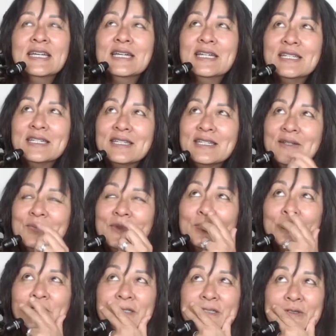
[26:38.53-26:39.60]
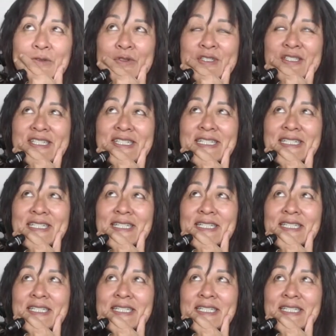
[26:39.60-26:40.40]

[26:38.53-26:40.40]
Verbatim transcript: And, and what was interesting